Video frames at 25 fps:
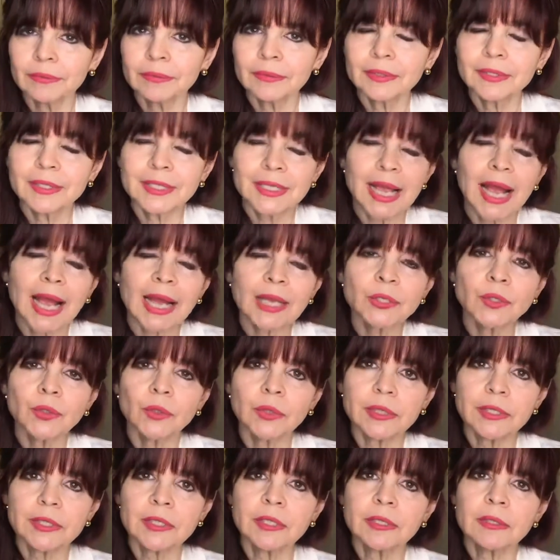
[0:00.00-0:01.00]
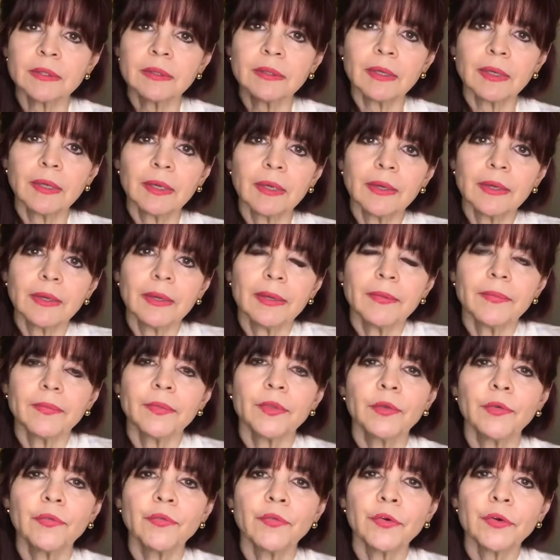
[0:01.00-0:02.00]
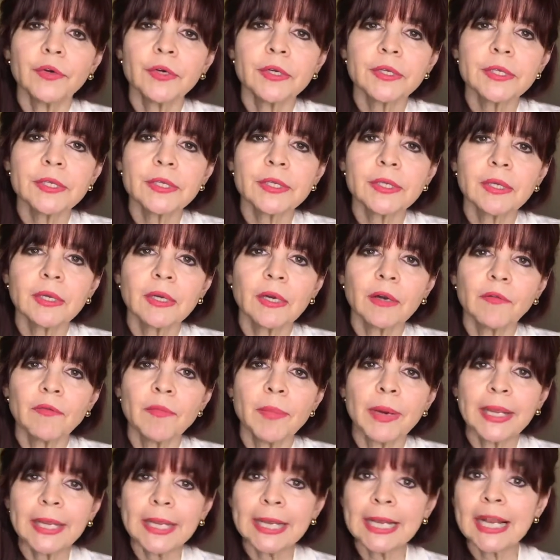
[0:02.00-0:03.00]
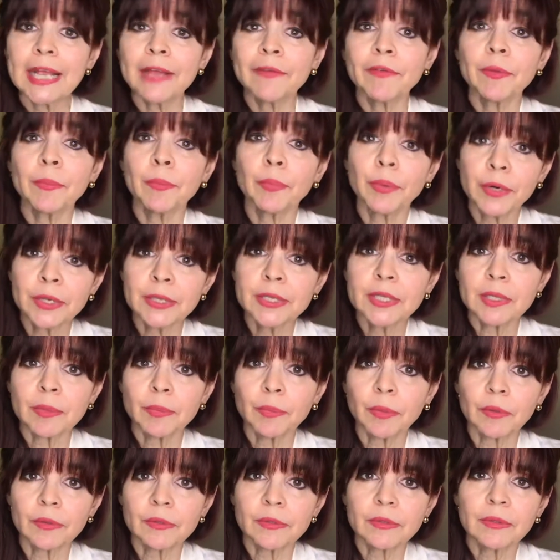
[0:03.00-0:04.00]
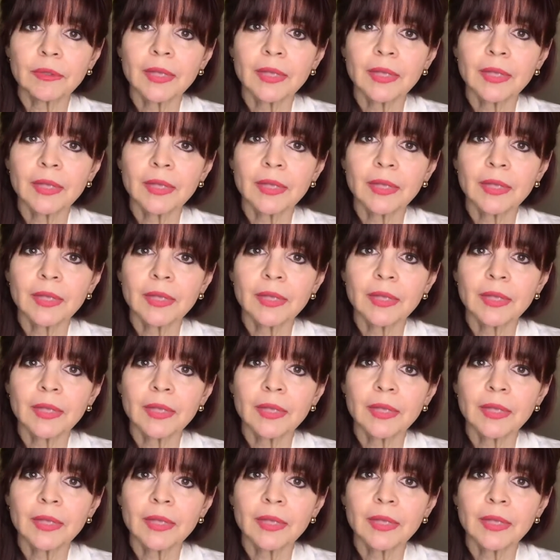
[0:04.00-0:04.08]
It's actually the first of my 11 principles,